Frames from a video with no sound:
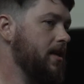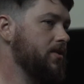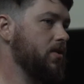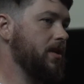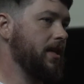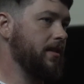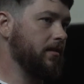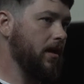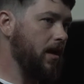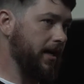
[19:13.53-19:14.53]
so that in the
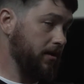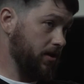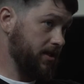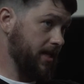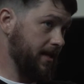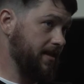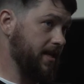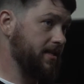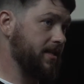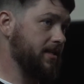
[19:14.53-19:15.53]
log it looks like this.